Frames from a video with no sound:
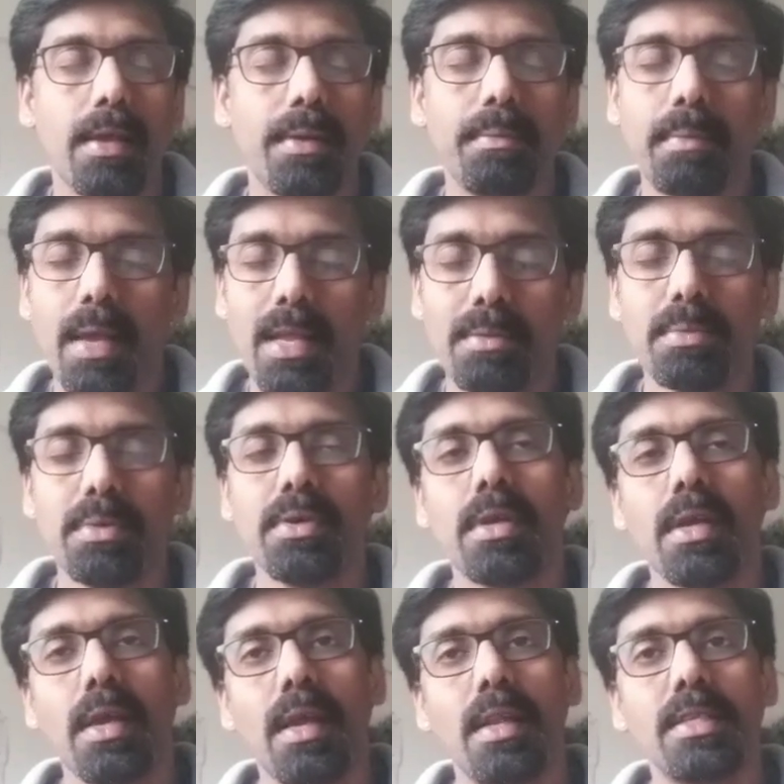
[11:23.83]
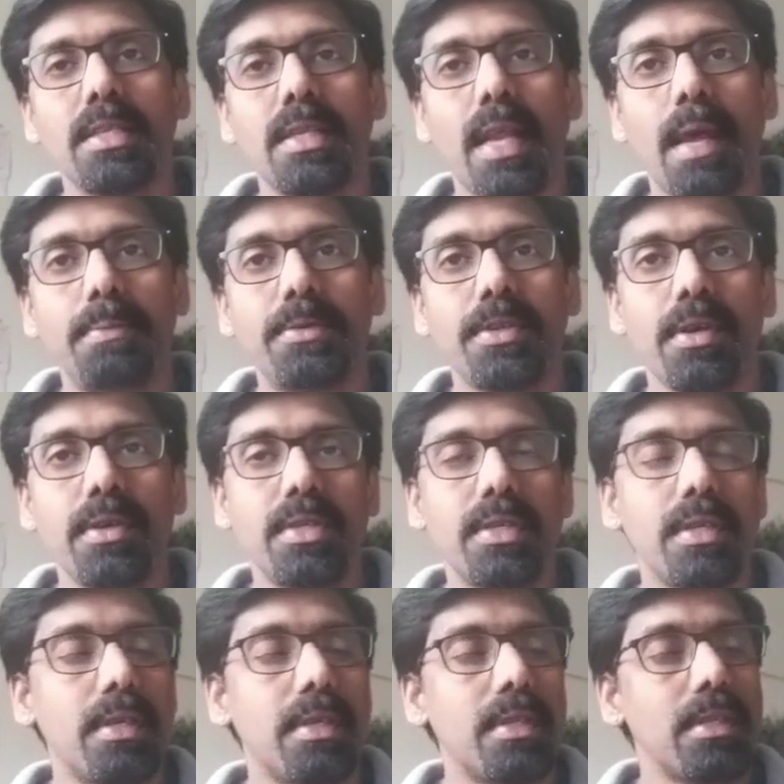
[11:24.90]
main book and
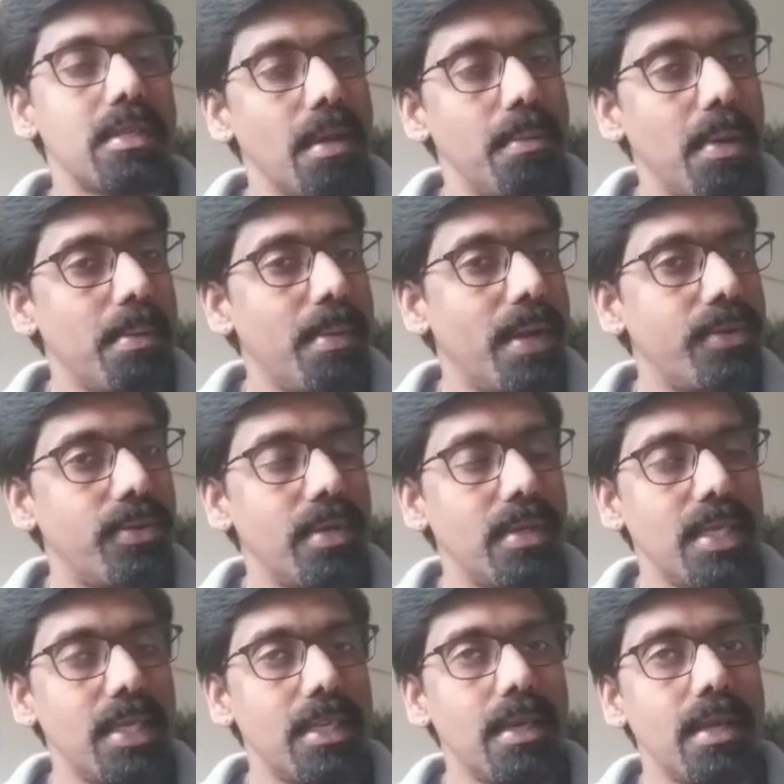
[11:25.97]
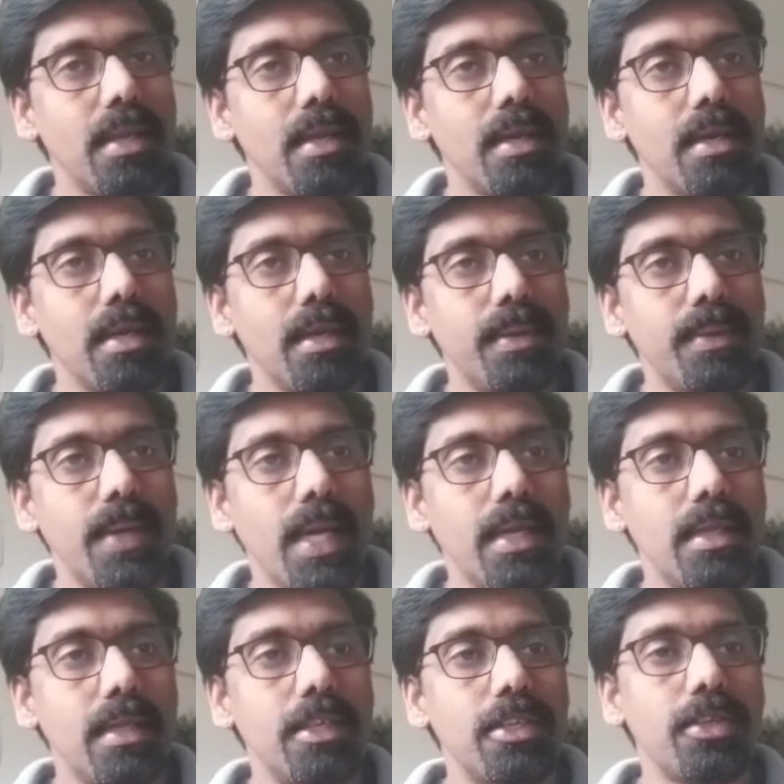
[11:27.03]
snapshots, the supplementary reader. All right,
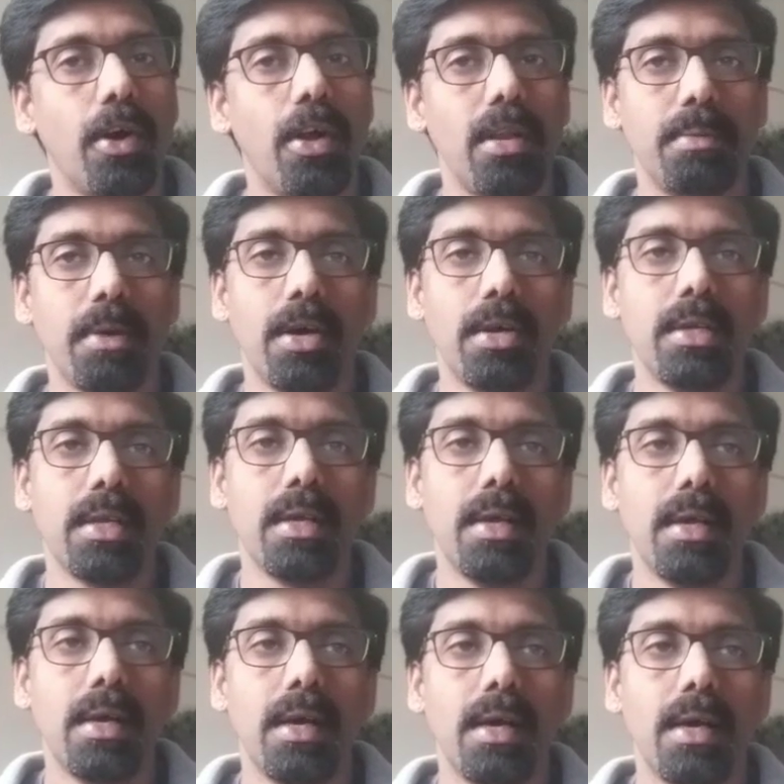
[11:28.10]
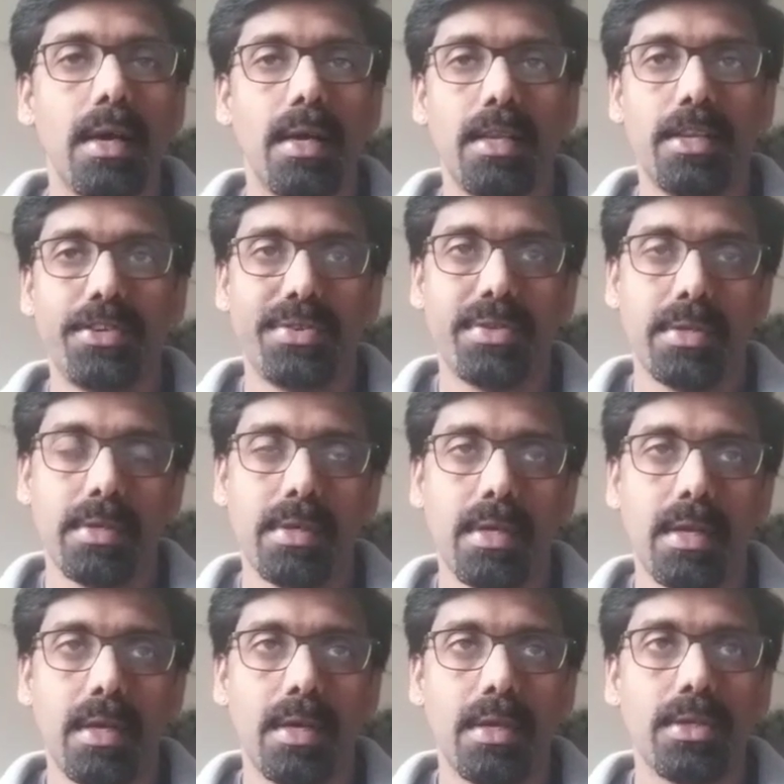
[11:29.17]
this is all about literature.
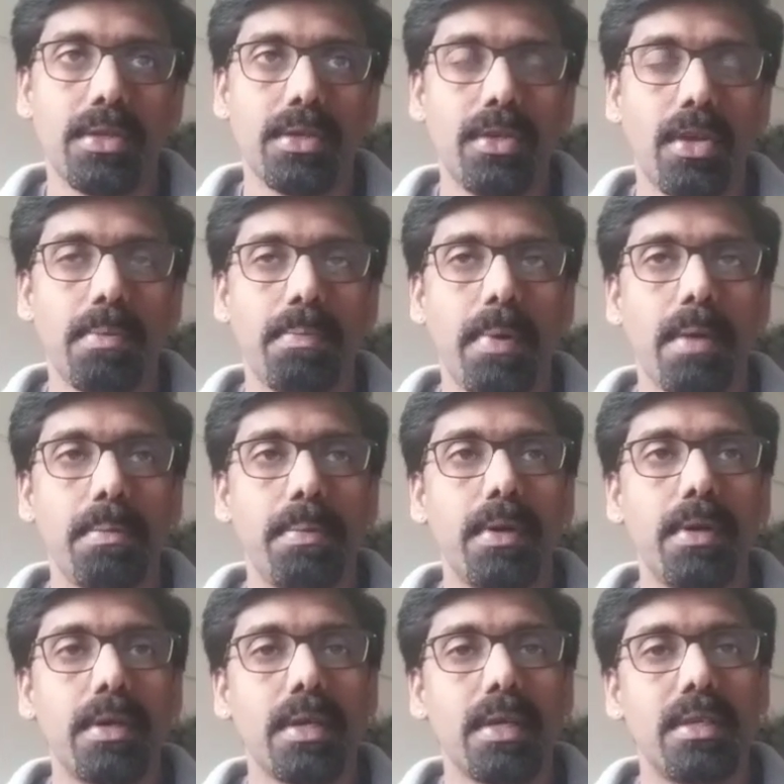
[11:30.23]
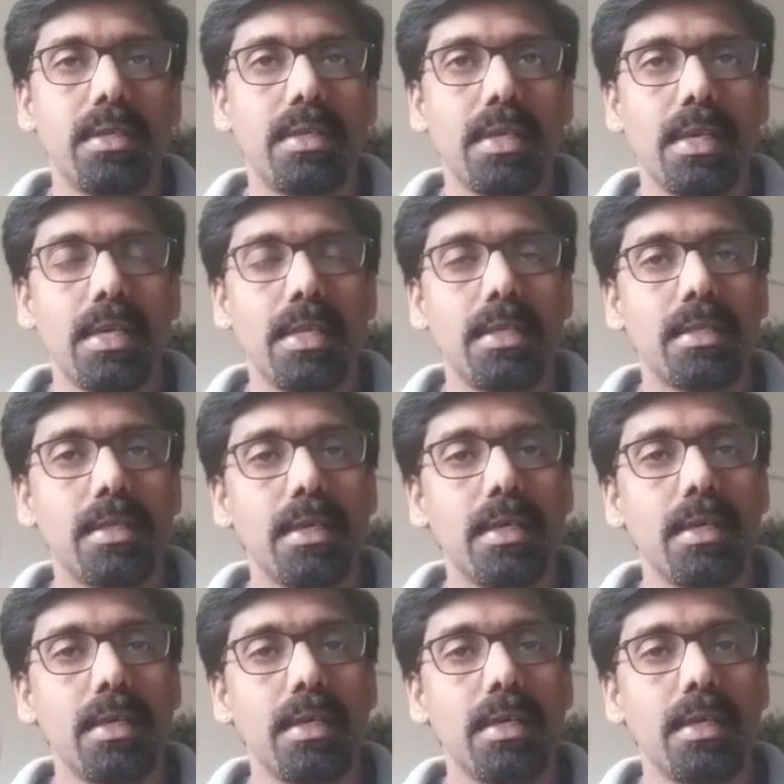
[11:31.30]
So your paper contains